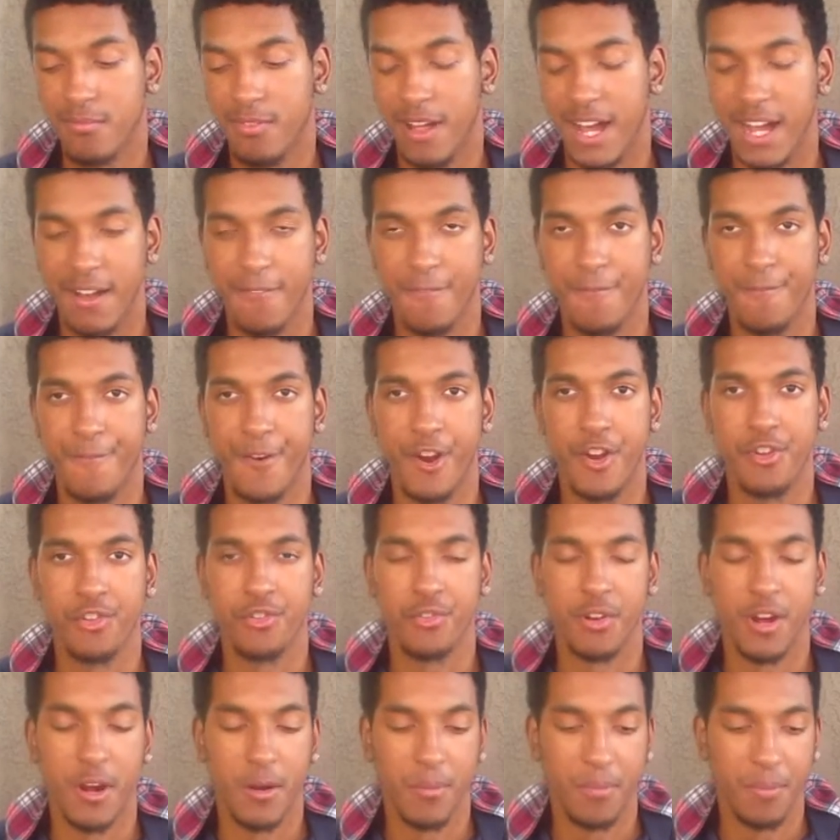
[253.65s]
Like a
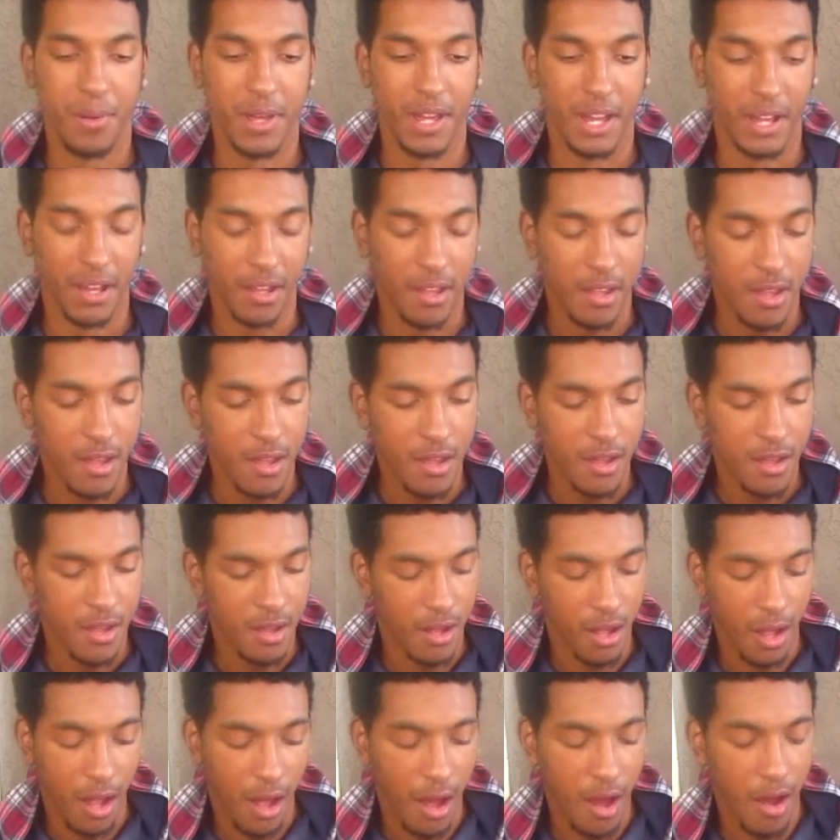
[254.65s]
first round pick.
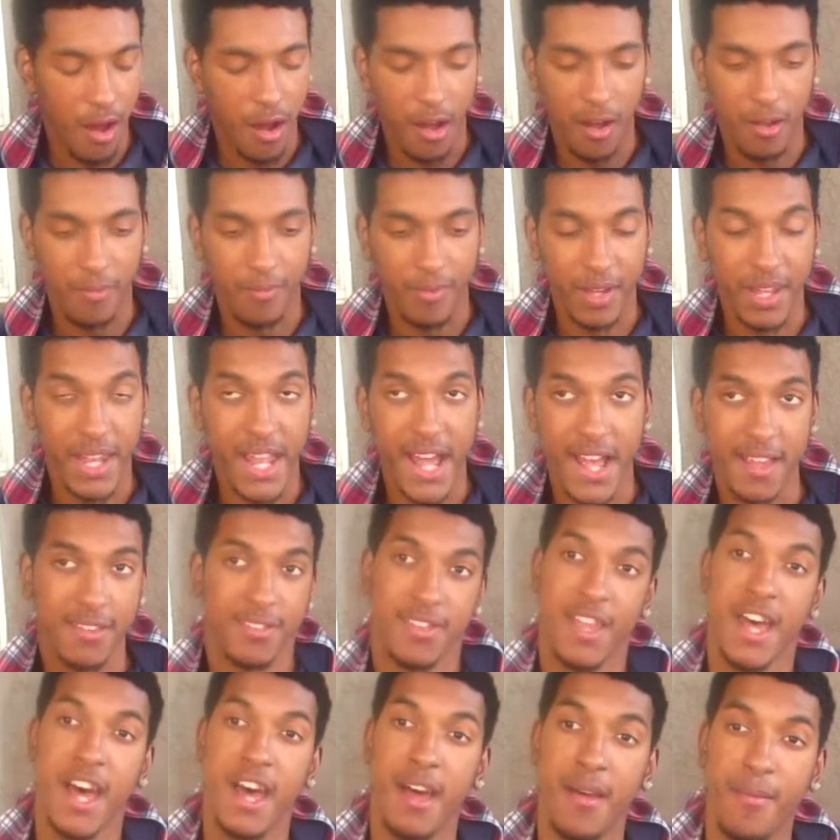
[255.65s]
And that's
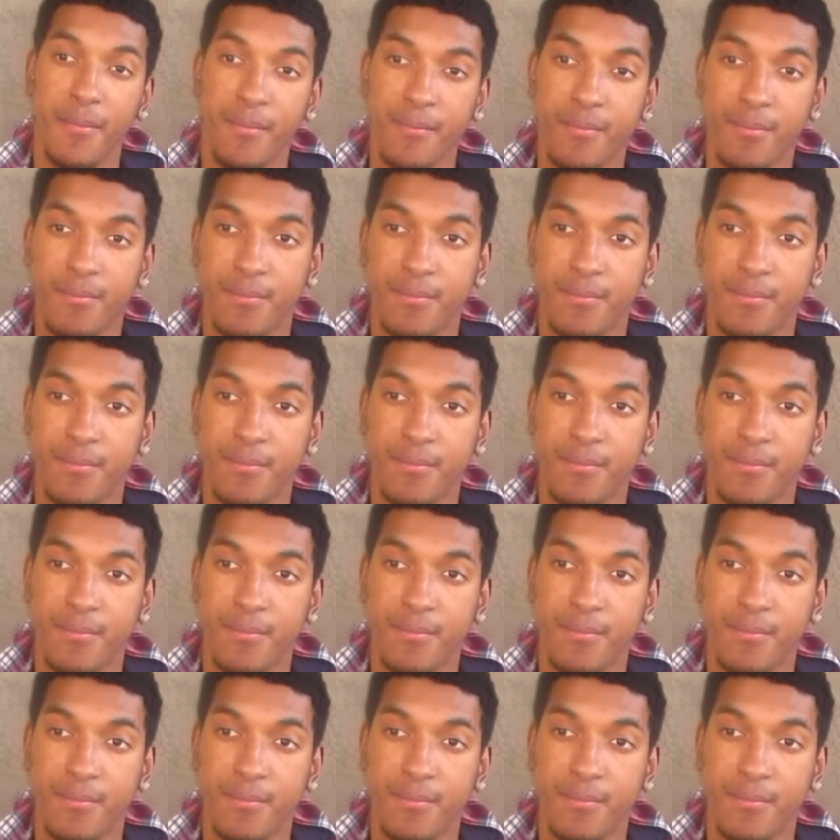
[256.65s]
that.